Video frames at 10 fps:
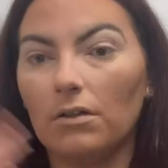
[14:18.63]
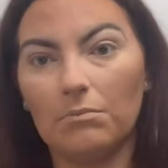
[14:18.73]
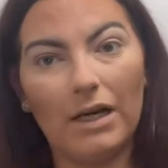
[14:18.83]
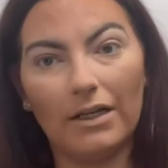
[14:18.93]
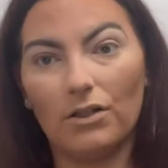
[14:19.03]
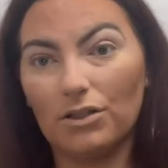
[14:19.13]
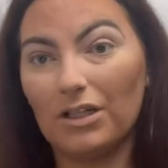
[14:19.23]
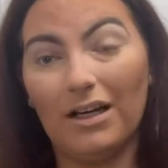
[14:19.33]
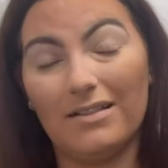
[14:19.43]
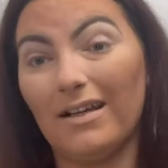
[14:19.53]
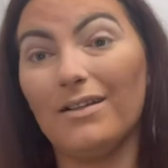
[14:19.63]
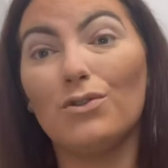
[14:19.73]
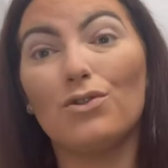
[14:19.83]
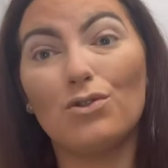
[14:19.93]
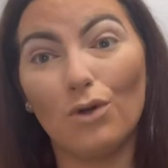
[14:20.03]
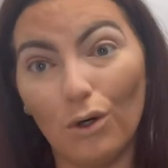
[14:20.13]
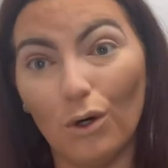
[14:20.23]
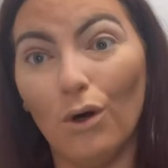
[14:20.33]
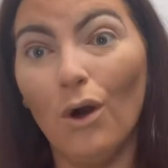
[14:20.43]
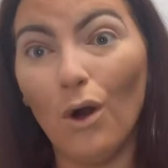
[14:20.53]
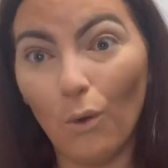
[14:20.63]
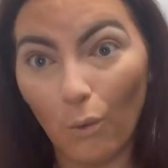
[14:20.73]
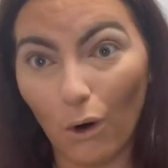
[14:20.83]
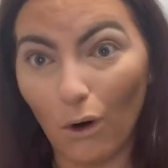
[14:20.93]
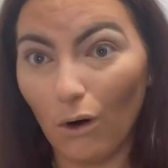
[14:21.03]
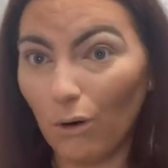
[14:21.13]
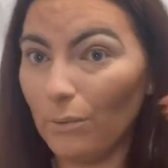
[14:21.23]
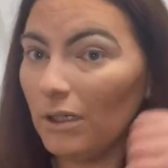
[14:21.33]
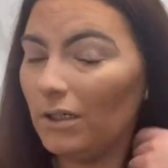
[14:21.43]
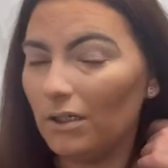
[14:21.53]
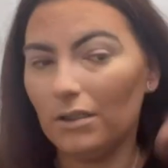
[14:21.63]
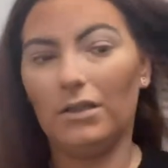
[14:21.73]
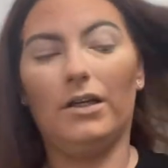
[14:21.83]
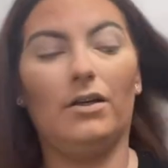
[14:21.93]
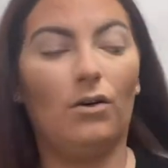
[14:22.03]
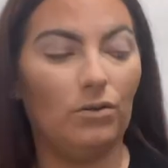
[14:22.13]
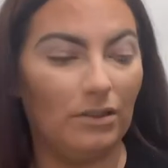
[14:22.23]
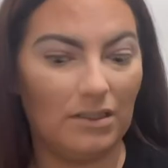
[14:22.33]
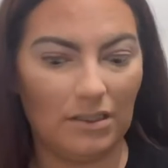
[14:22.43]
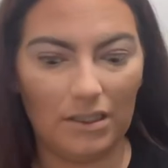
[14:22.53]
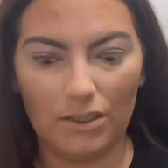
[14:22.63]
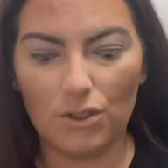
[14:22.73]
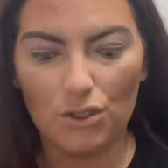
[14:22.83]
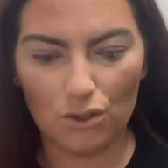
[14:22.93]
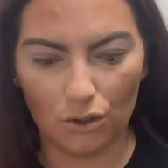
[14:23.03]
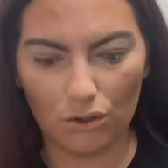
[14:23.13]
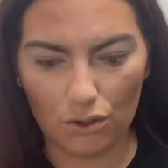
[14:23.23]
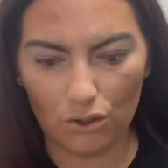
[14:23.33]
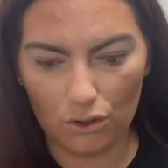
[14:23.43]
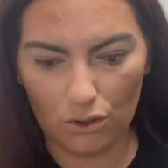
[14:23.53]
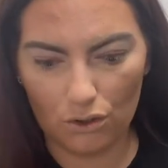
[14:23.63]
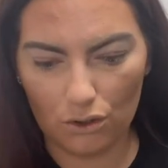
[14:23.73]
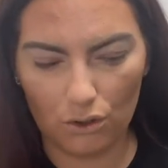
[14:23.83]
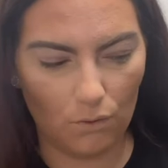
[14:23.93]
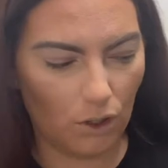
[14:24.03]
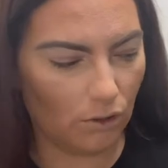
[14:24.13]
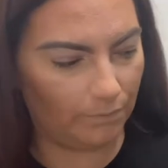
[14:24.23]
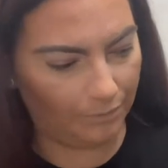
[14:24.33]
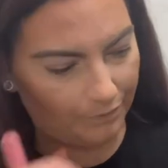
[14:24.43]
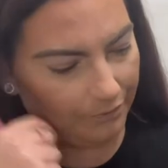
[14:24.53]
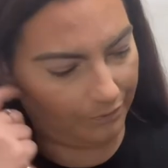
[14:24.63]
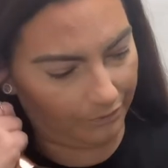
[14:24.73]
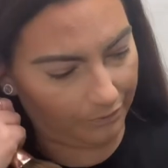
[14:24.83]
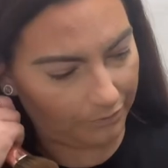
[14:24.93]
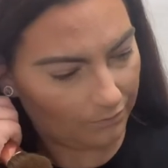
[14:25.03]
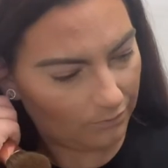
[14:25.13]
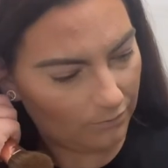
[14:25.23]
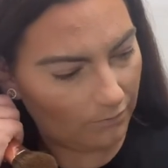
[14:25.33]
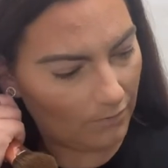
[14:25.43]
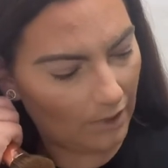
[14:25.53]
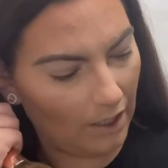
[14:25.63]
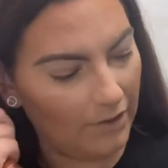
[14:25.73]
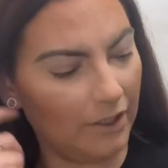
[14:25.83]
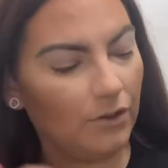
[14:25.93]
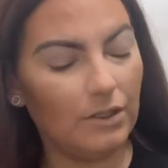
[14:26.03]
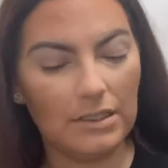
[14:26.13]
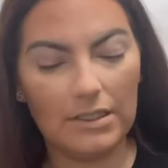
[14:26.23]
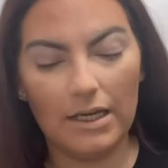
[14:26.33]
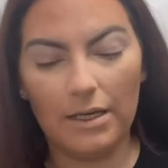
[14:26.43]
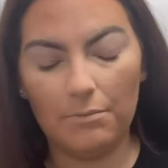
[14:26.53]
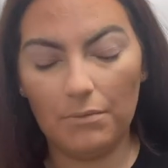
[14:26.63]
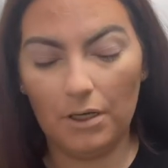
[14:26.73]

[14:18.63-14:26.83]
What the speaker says: my gosh, guys, it's so warm. Like, honestly, it's so warm. And then on the same